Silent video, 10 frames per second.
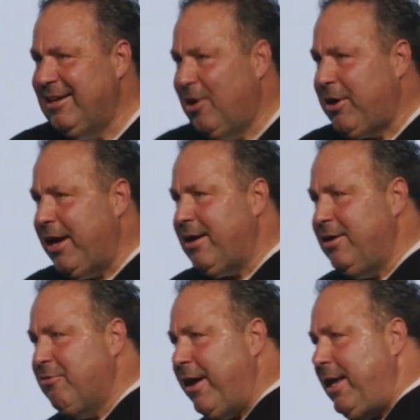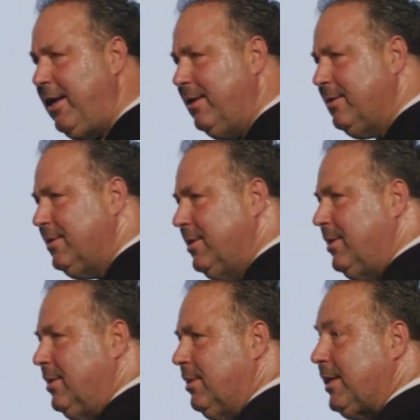Okay, you ready?
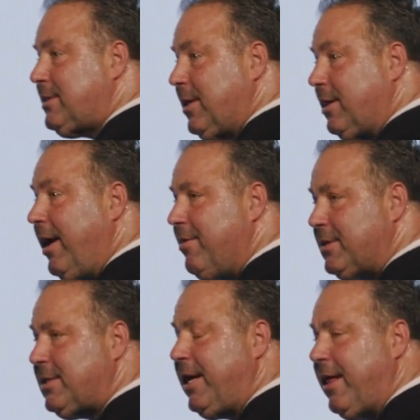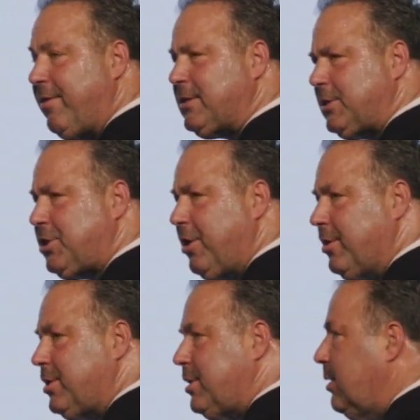Let's declare this together as a
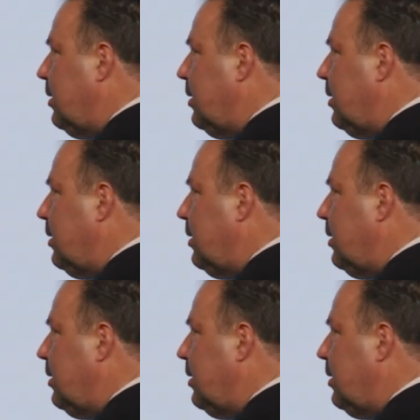church.